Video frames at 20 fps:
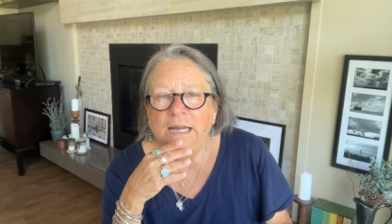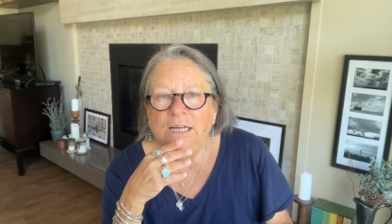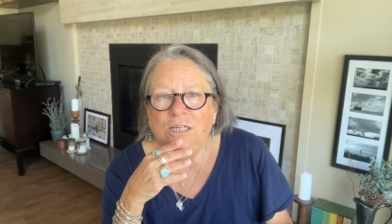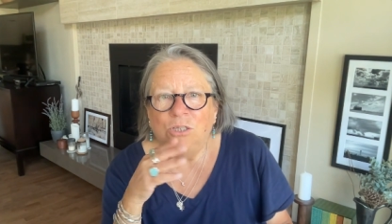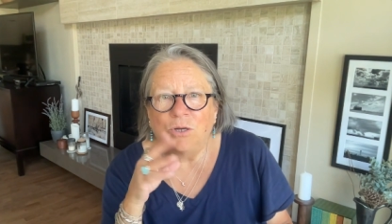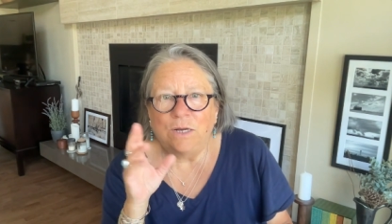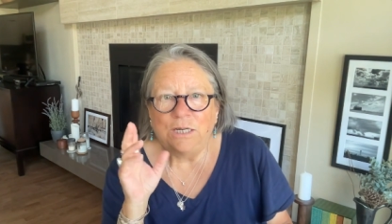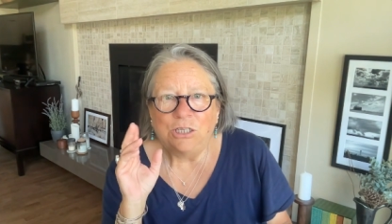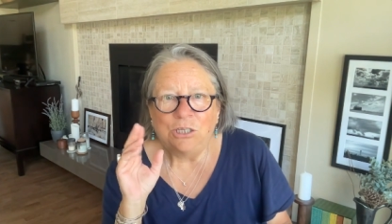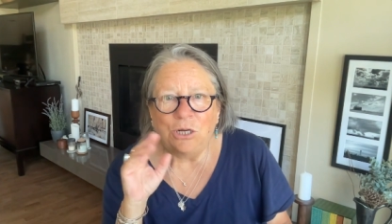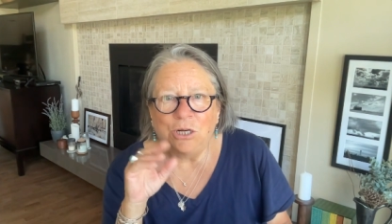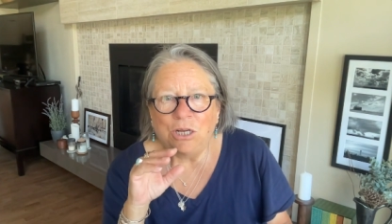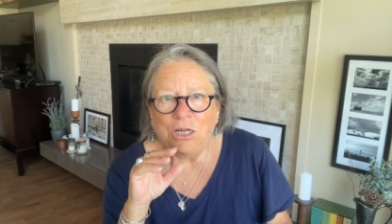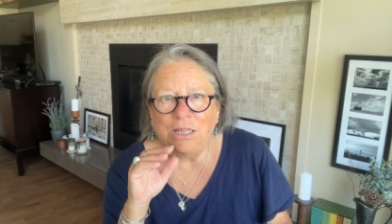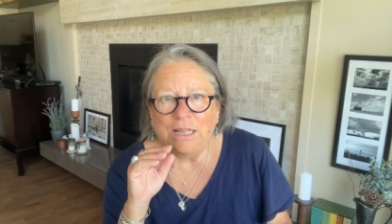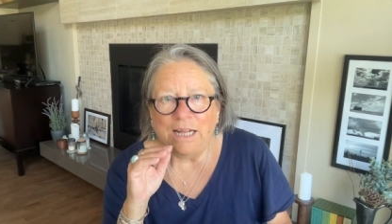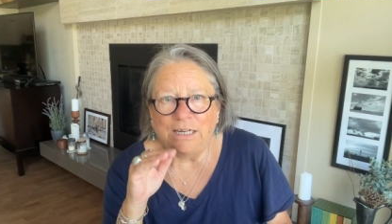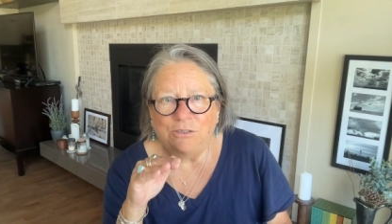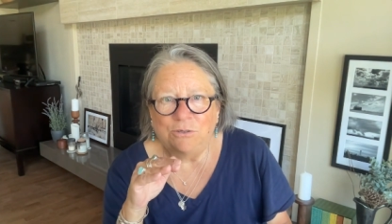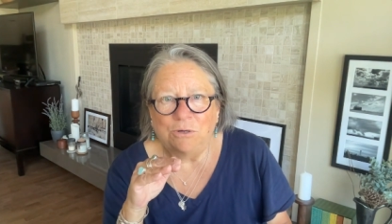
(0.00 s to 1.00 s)
so I took
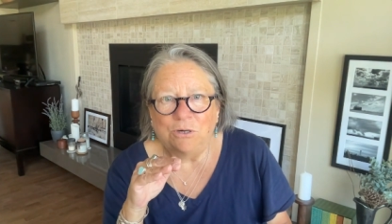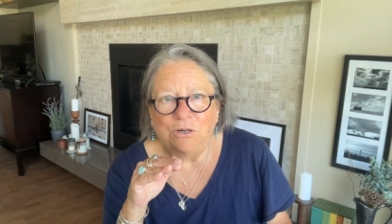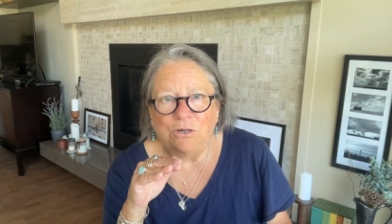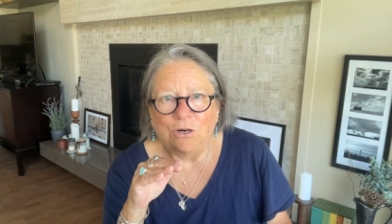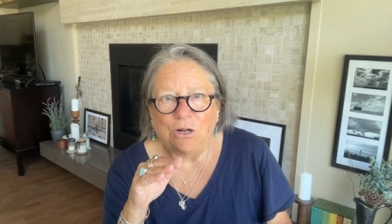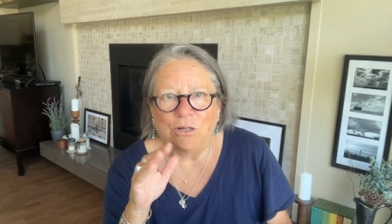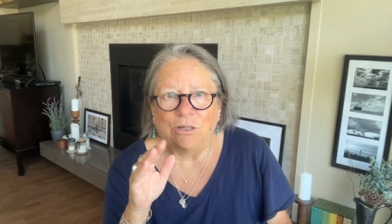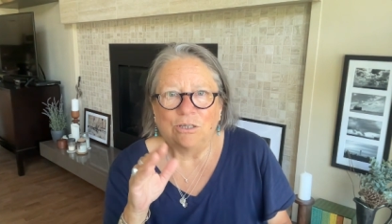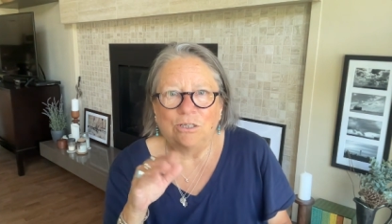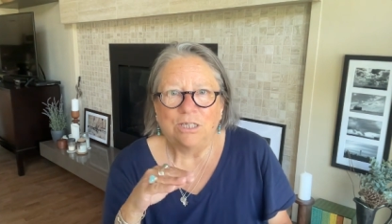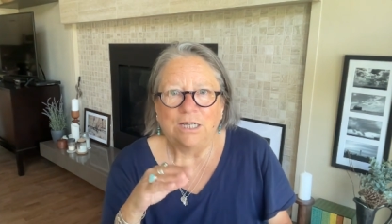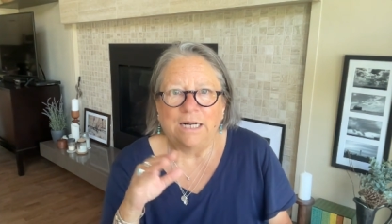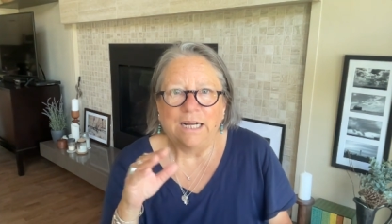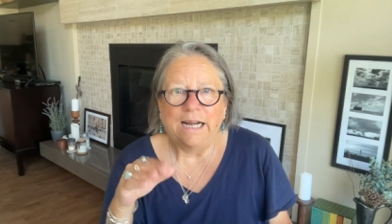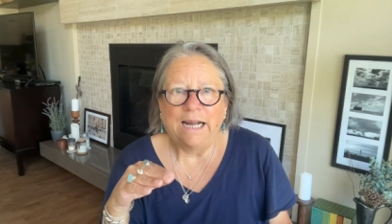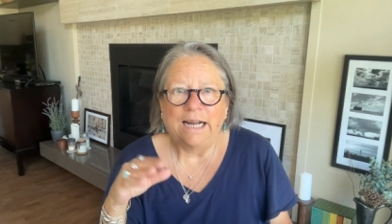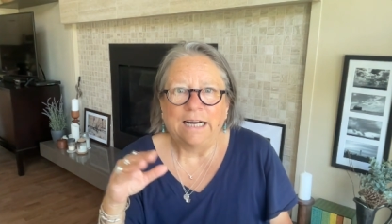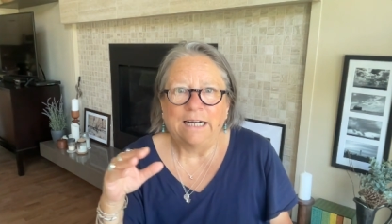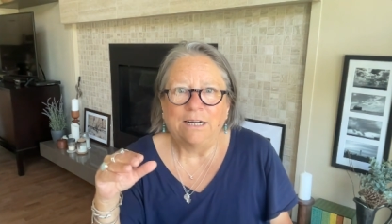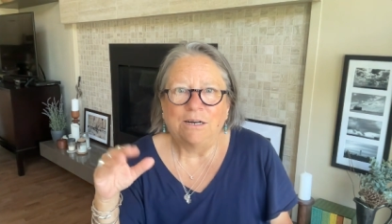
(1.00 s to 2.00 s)
that $200 and I
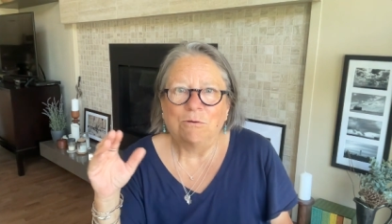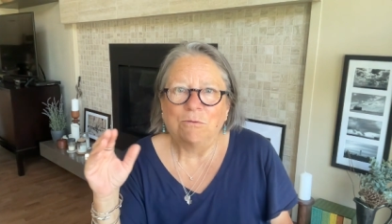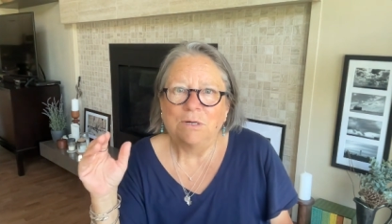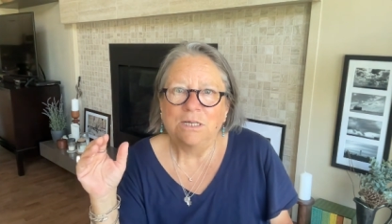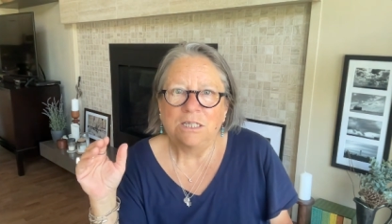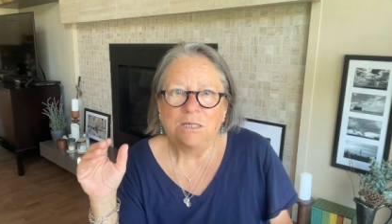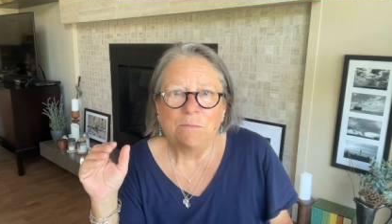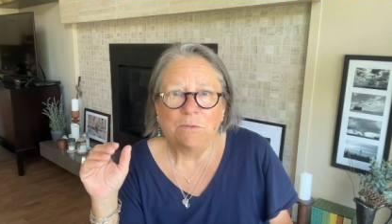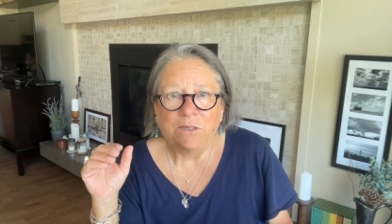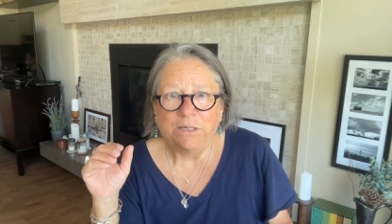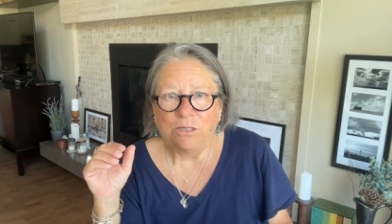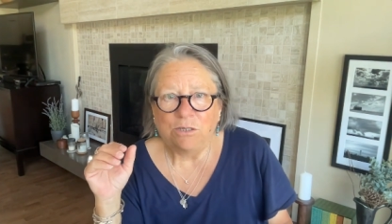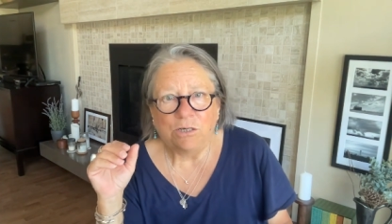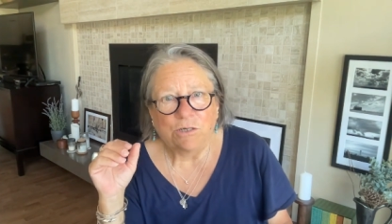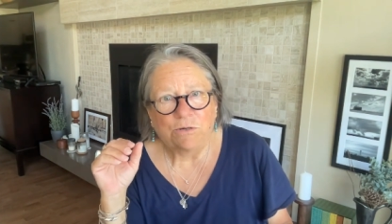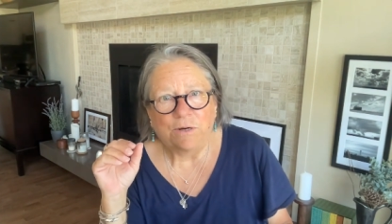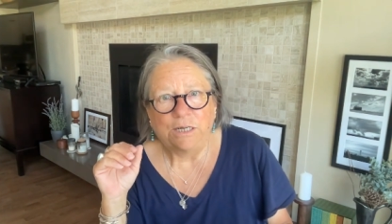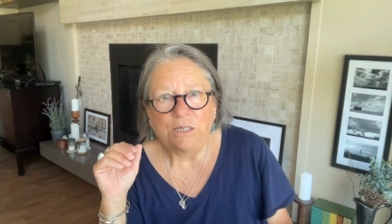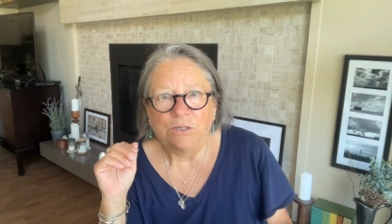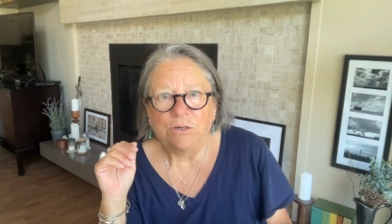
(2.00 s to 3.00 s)
added a reasonable
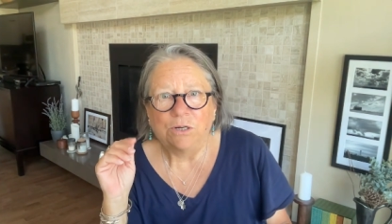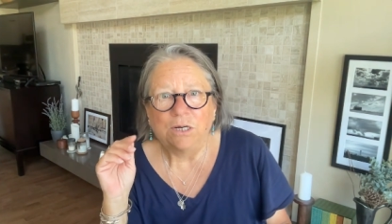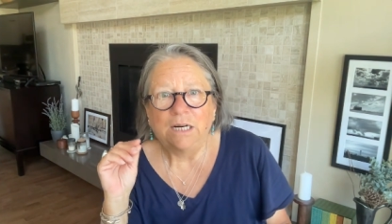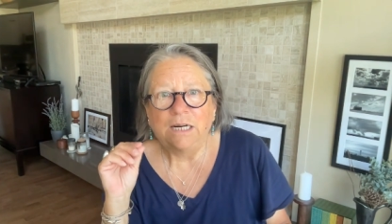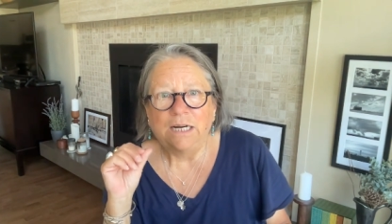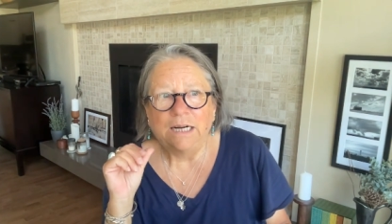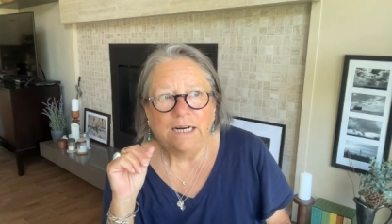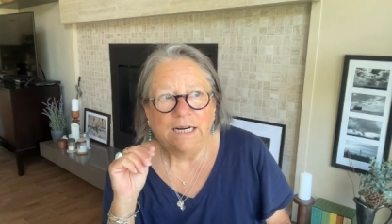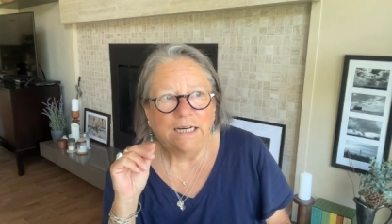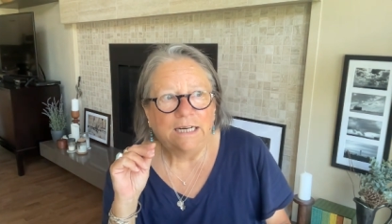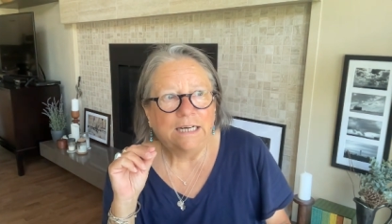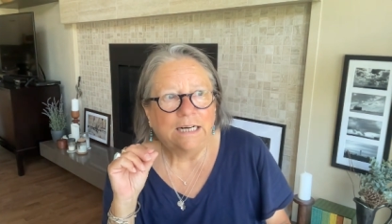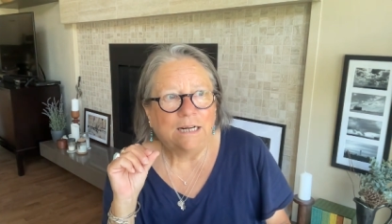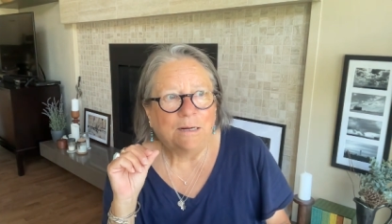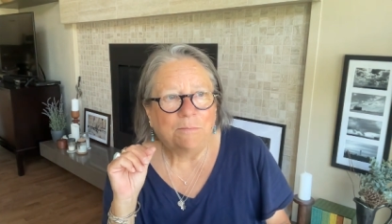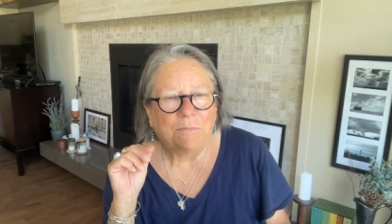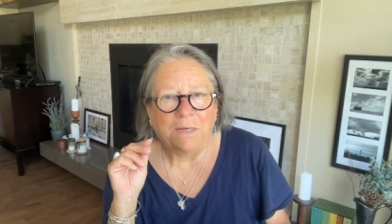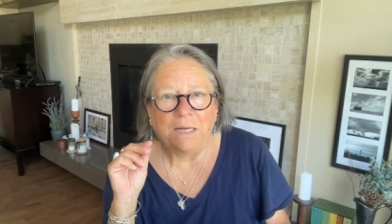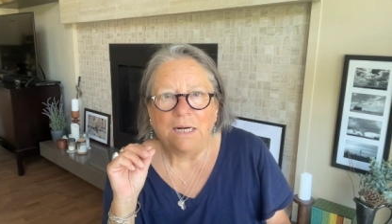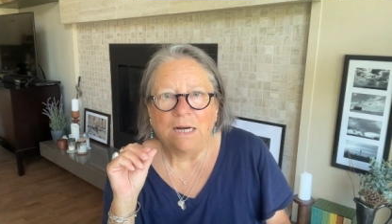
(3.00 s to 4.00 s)
interest rate to it and it ended
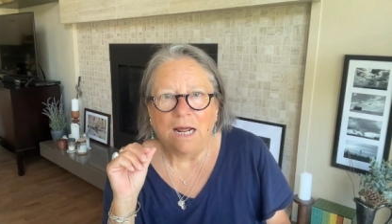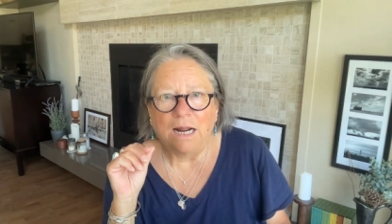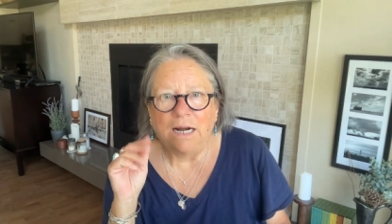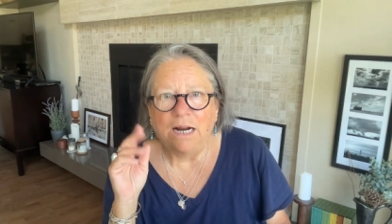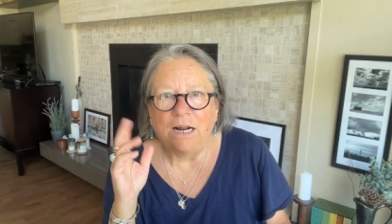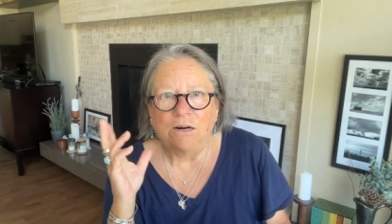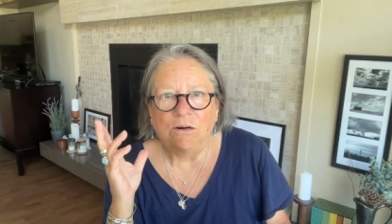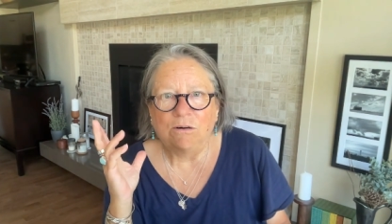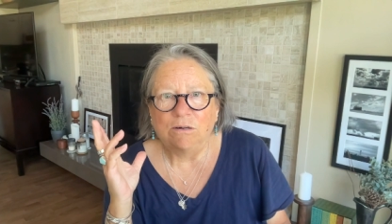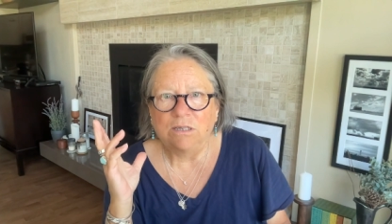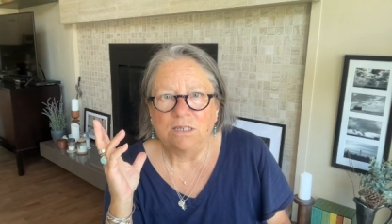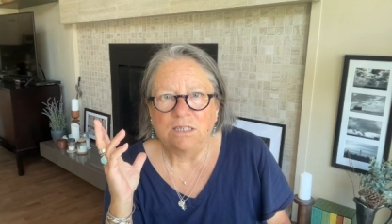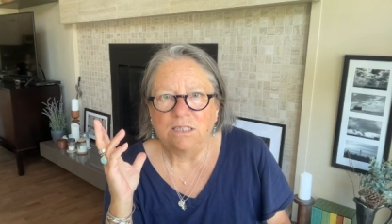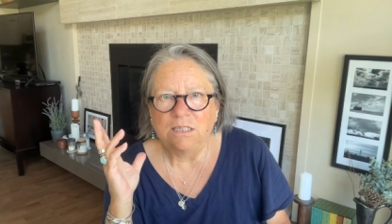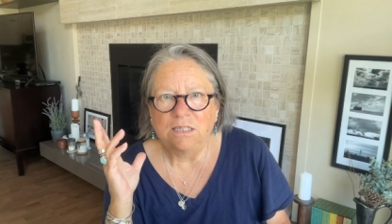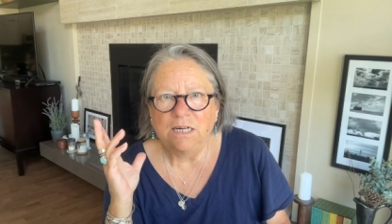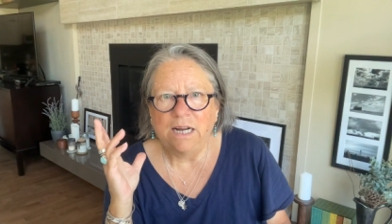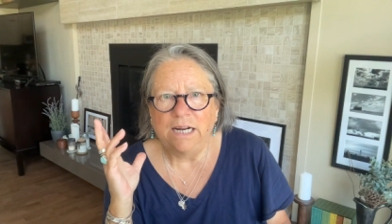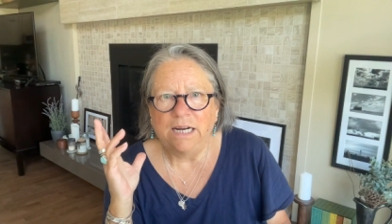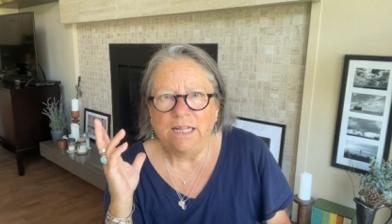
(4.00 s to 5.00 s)
up being
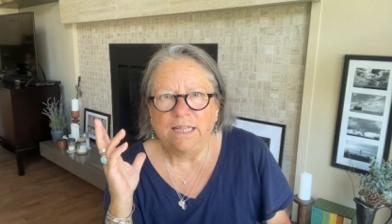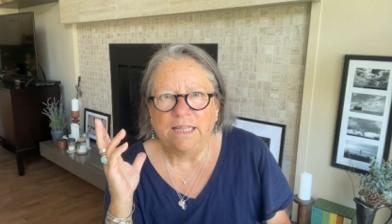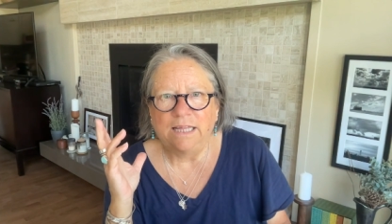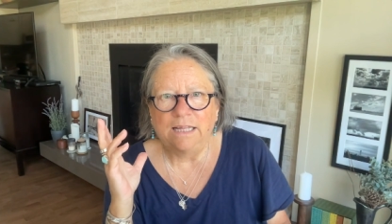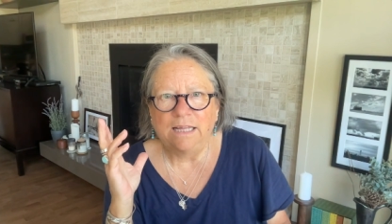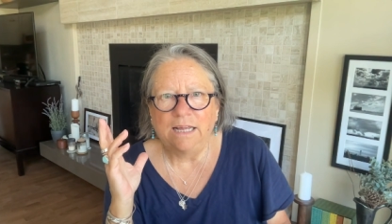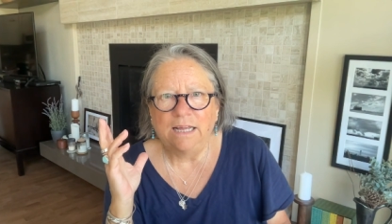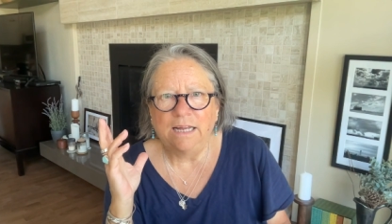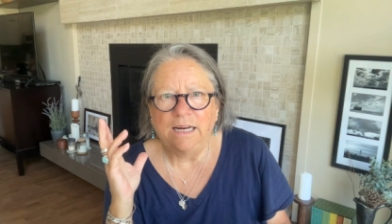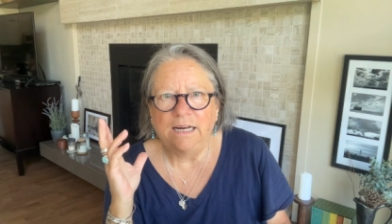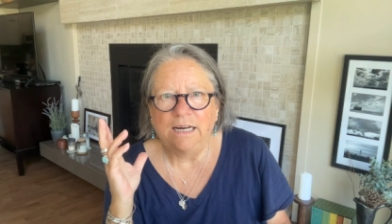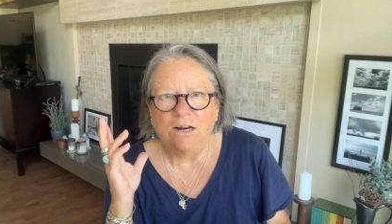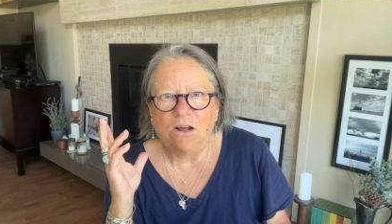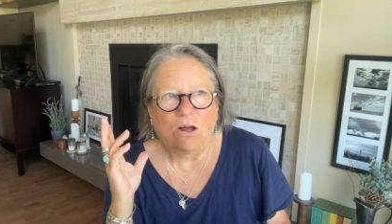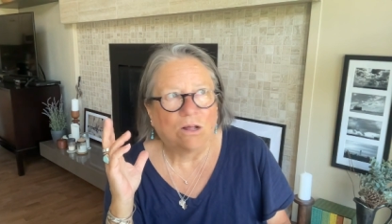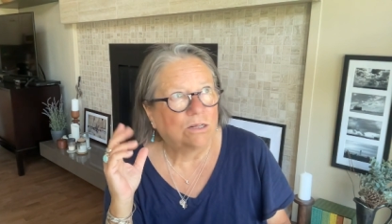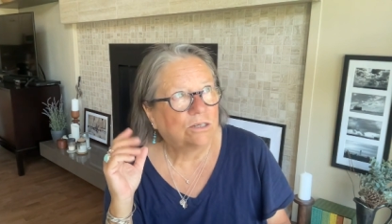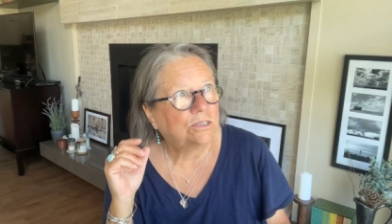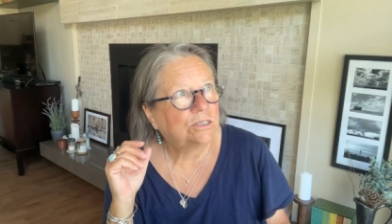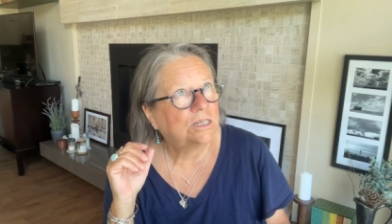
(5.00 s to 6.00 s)

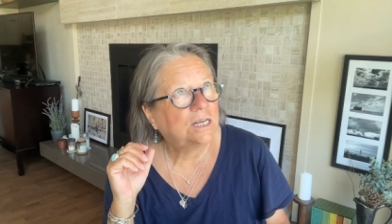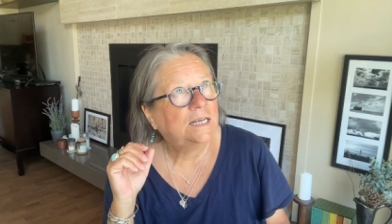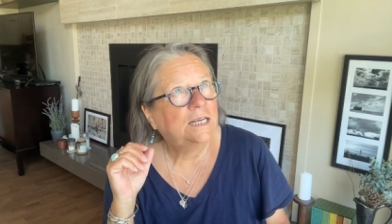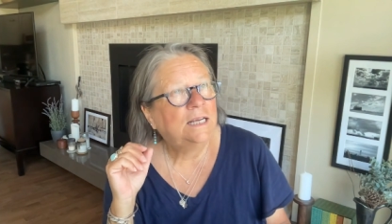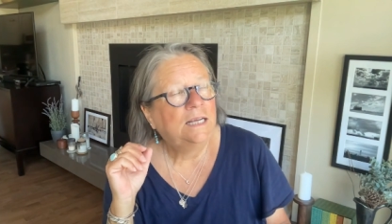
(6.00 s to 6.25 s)
$980